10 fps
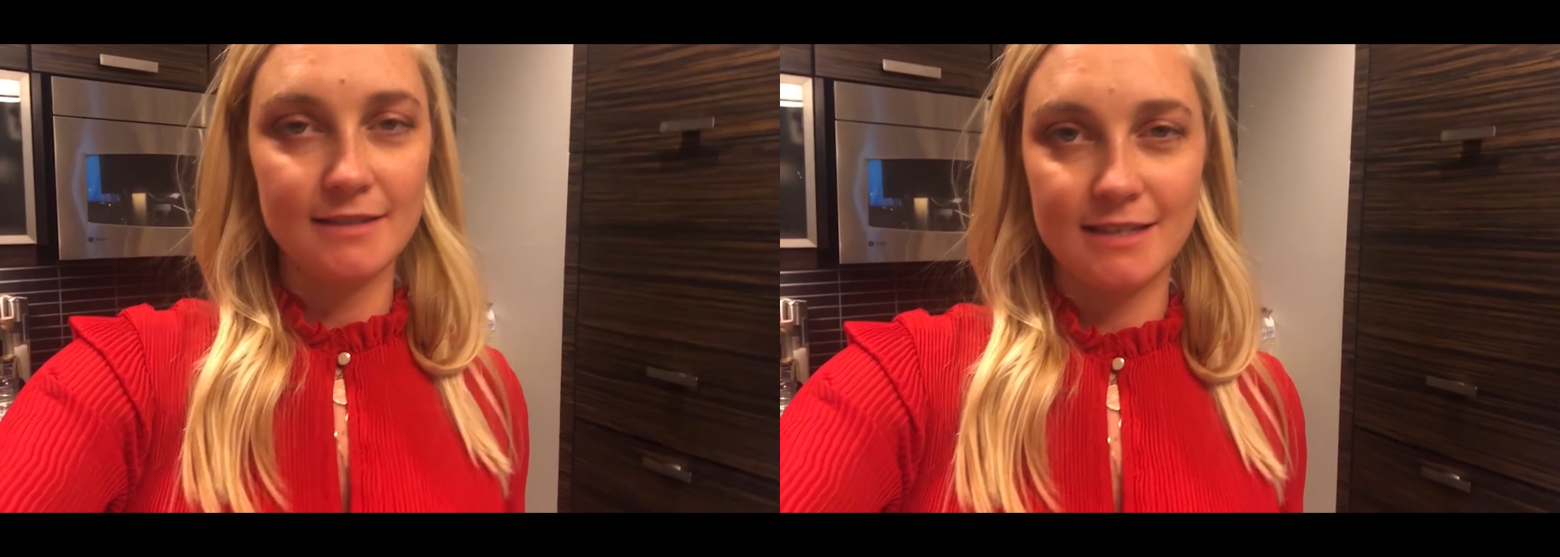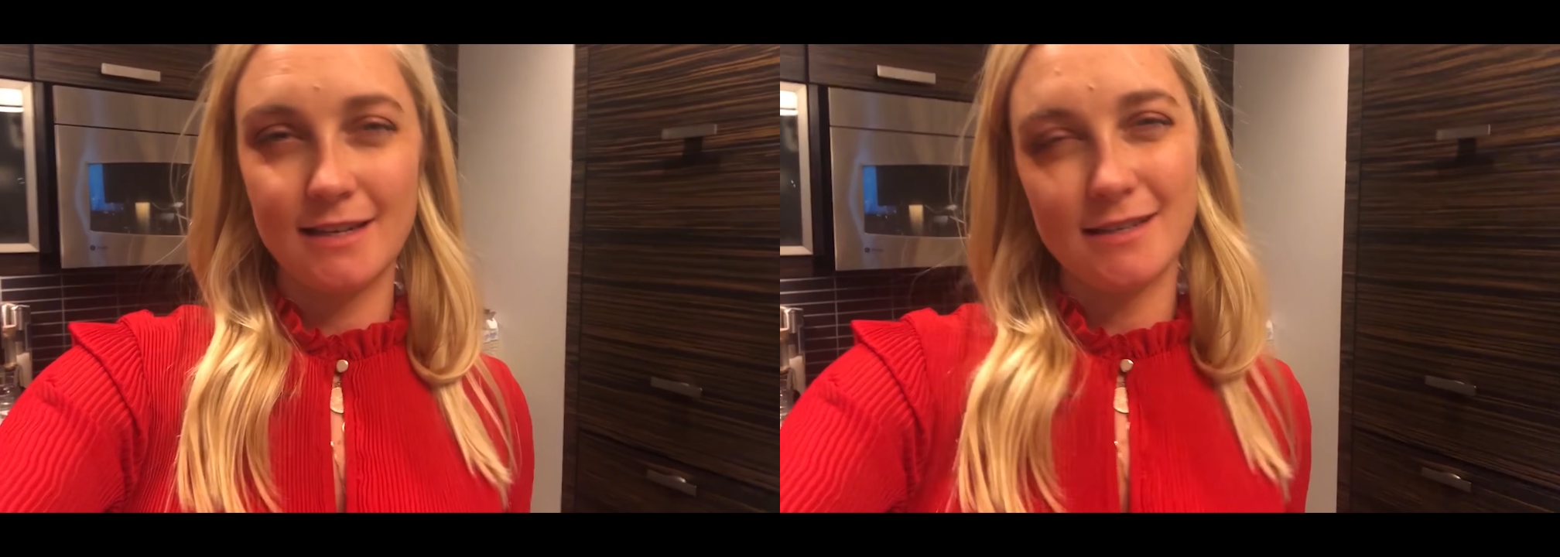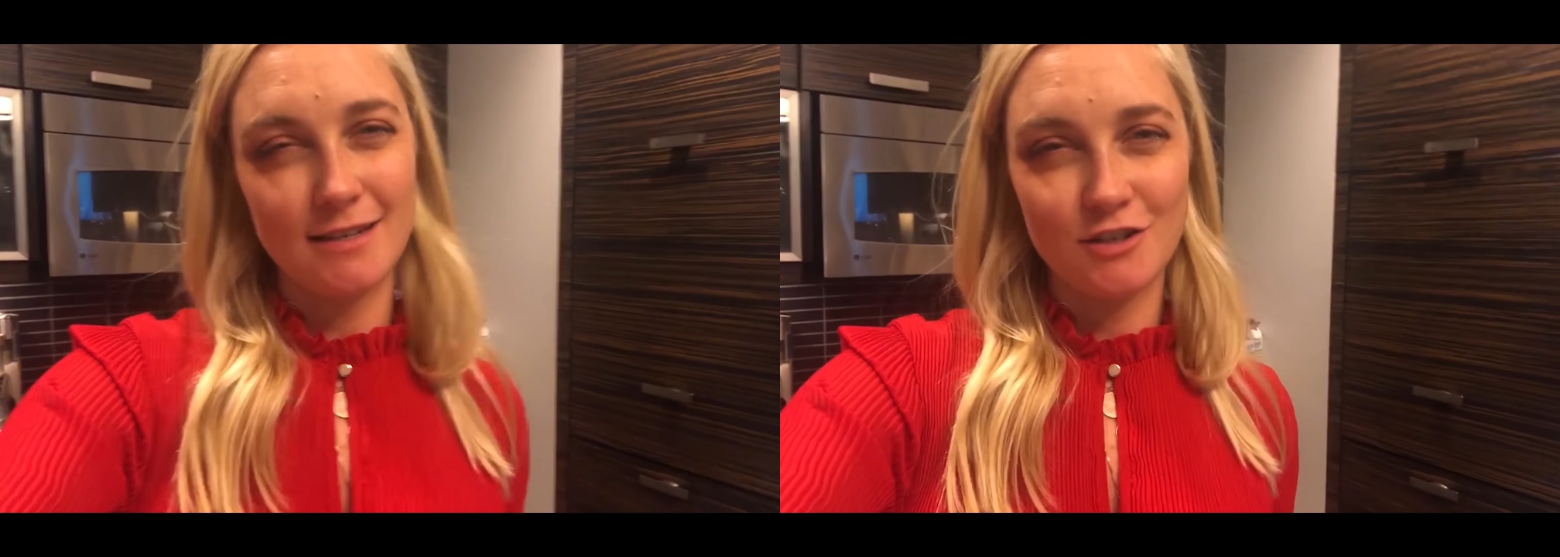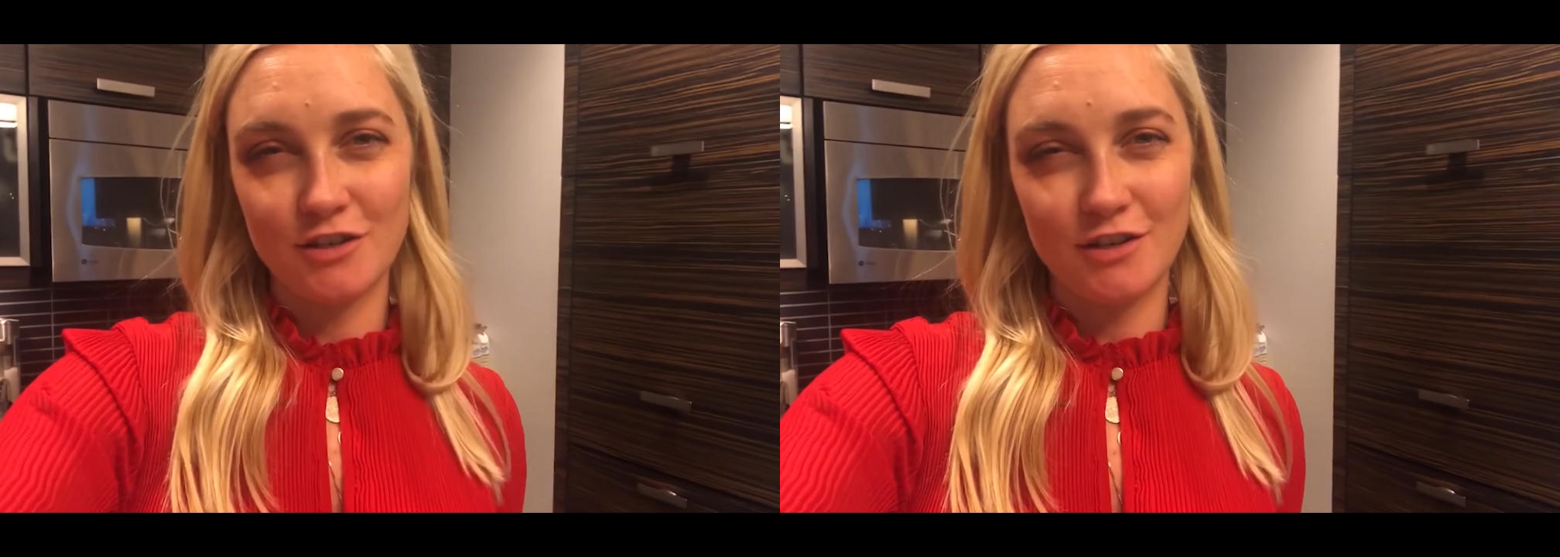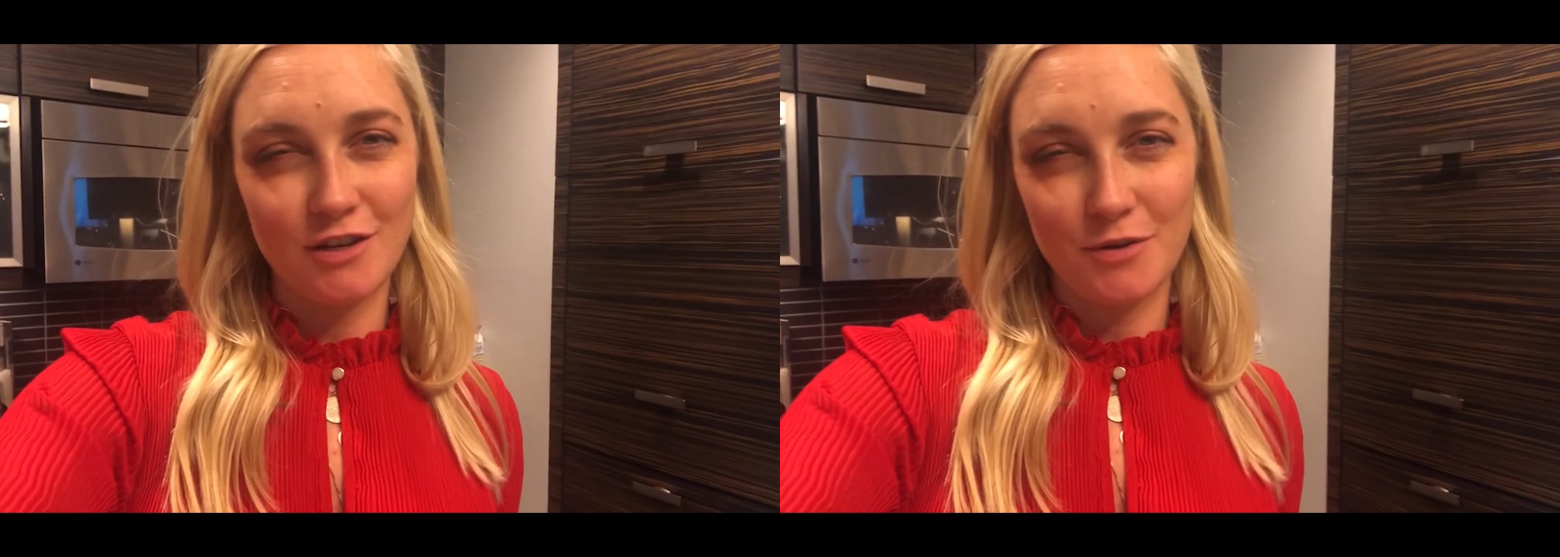It's easiest
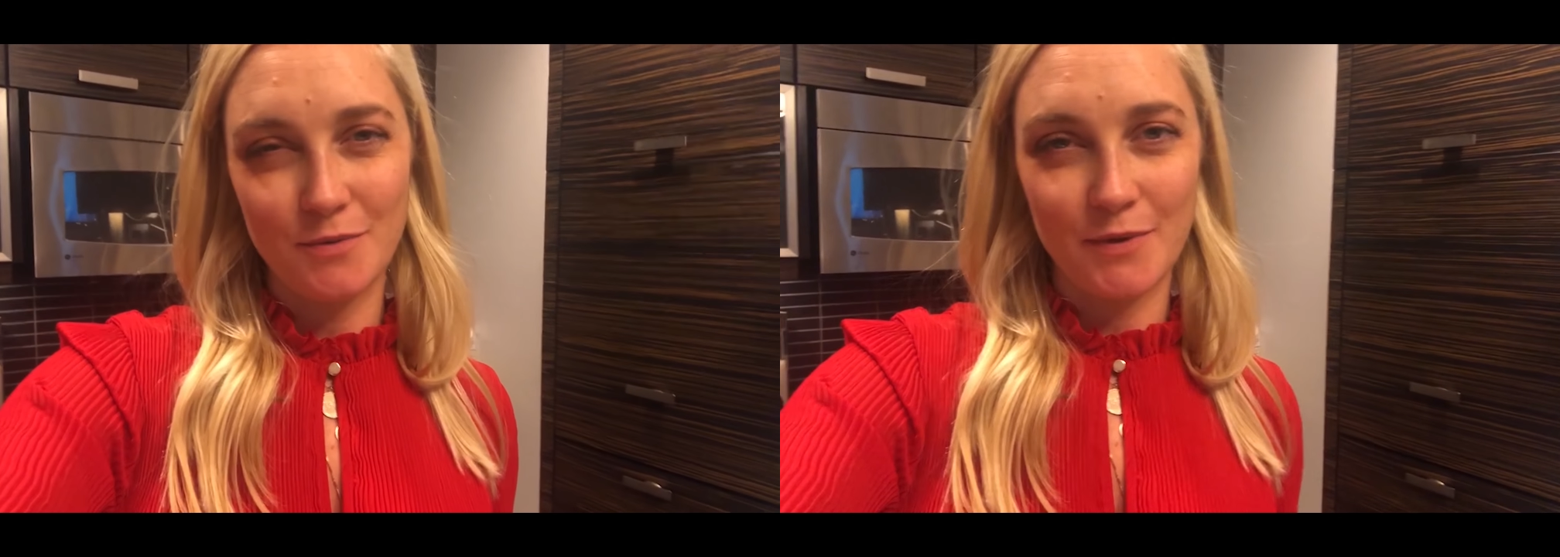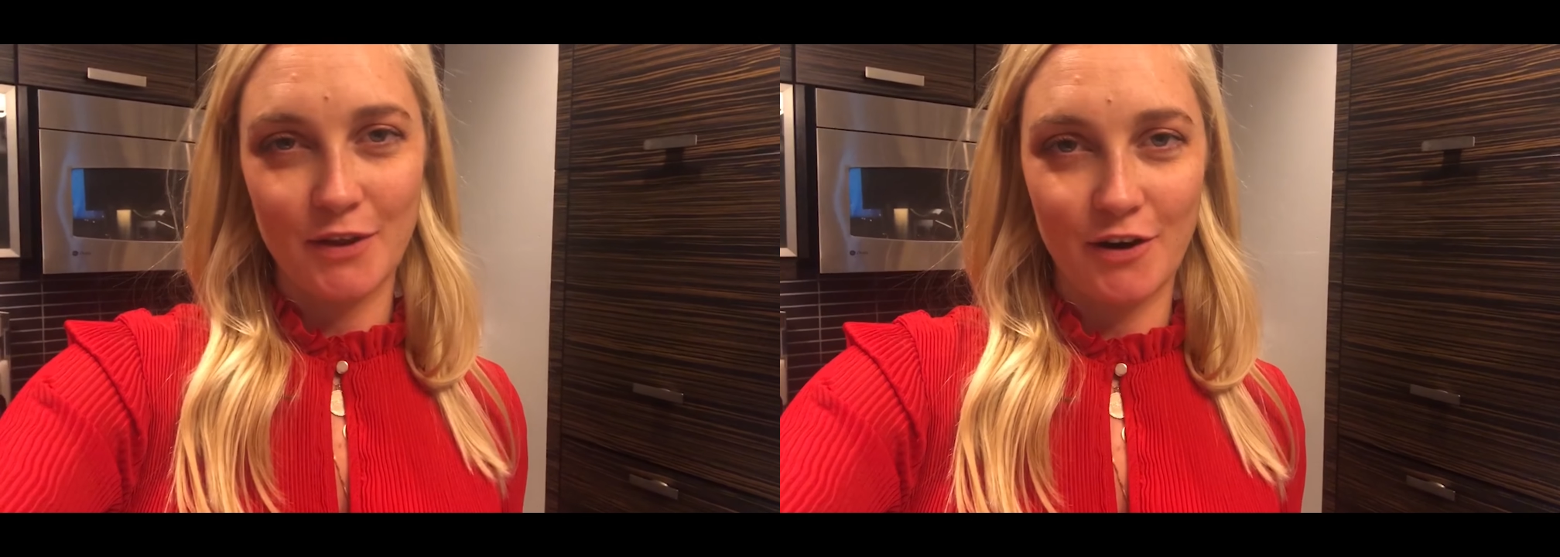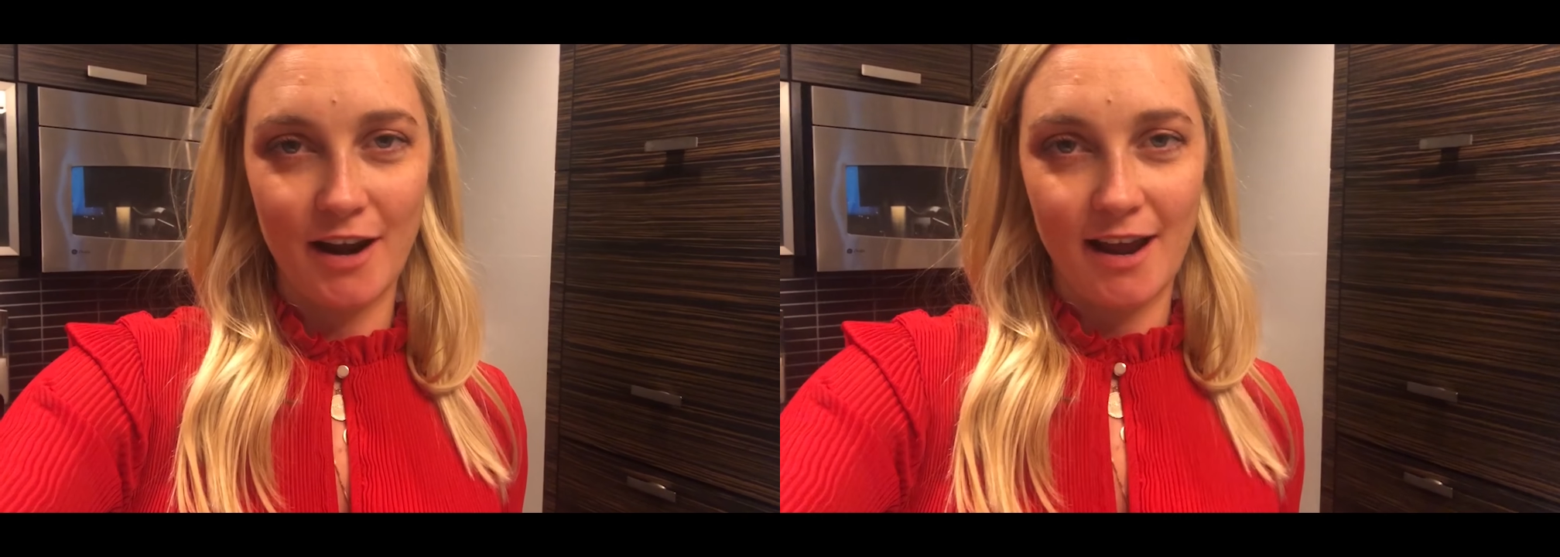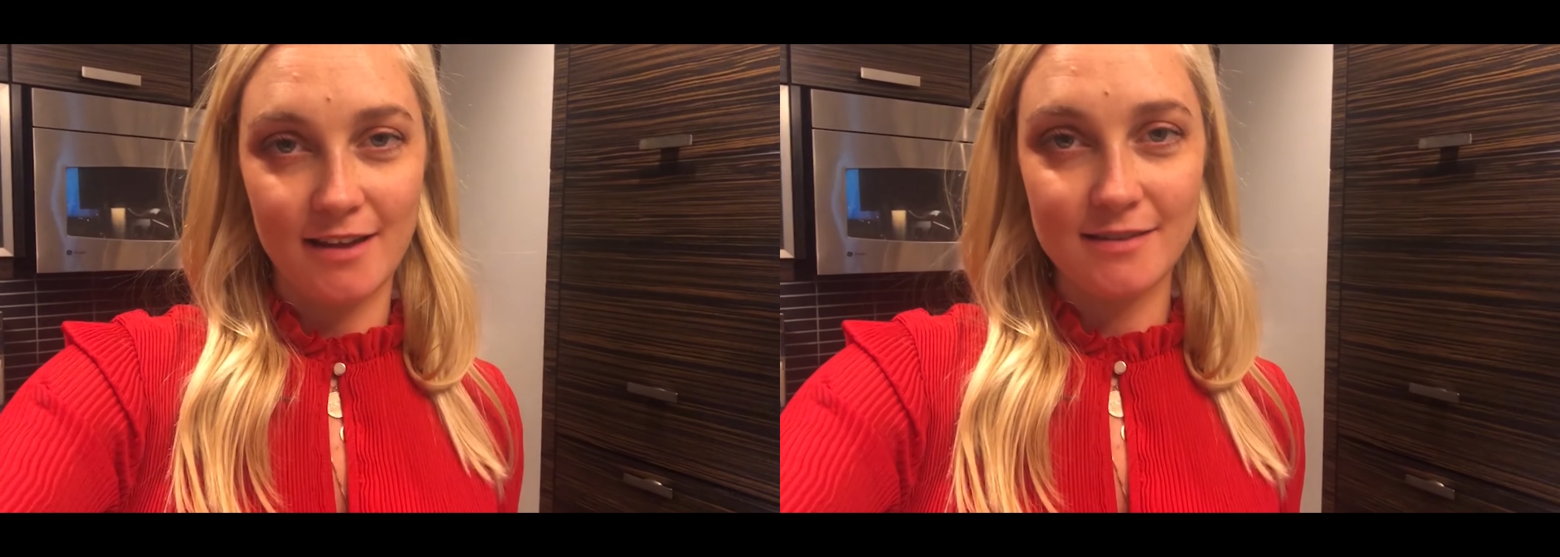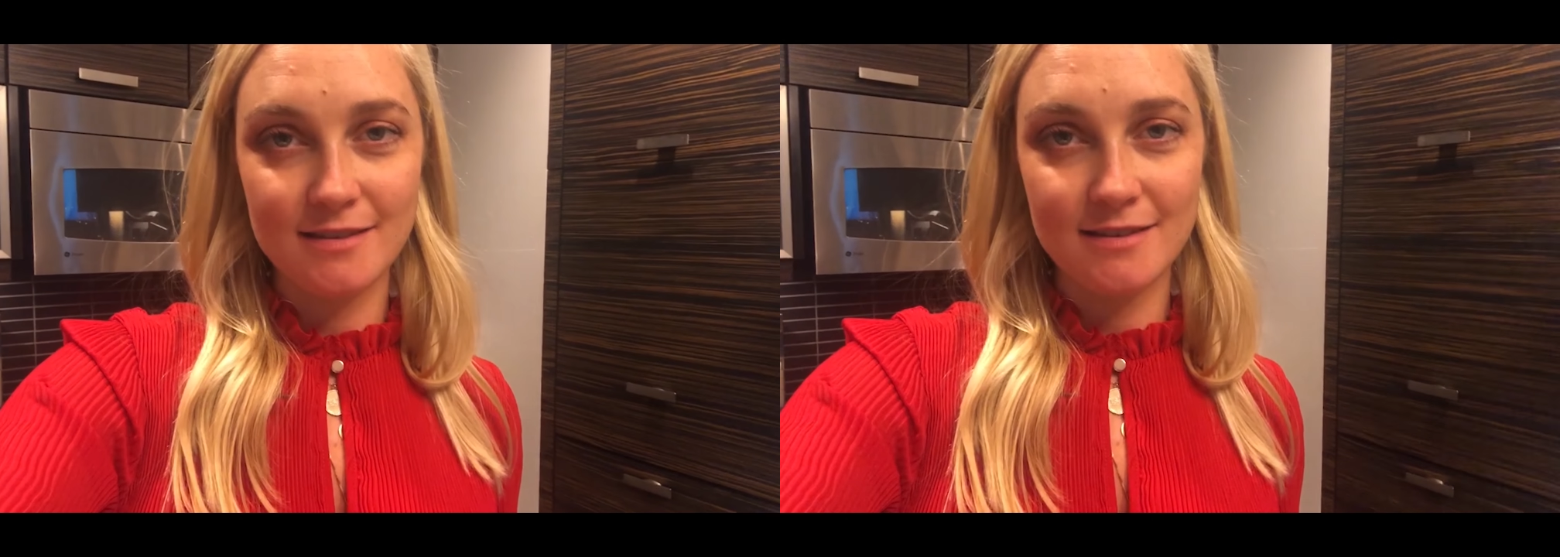just to do it with your
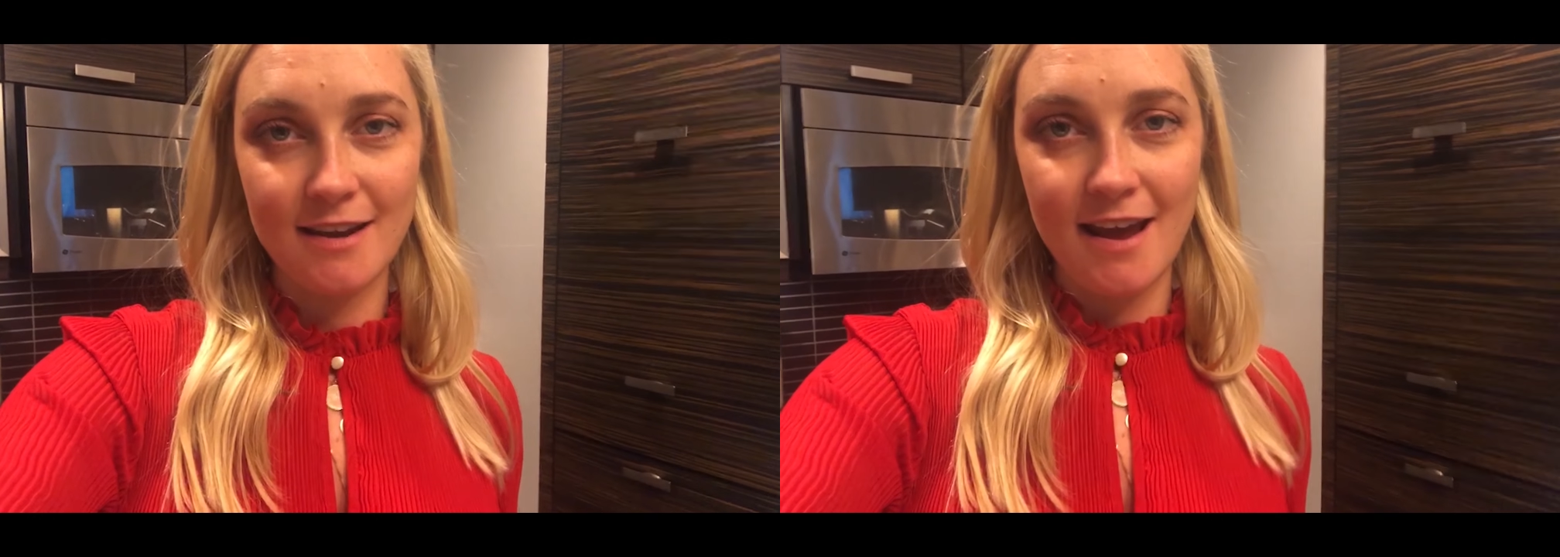hands.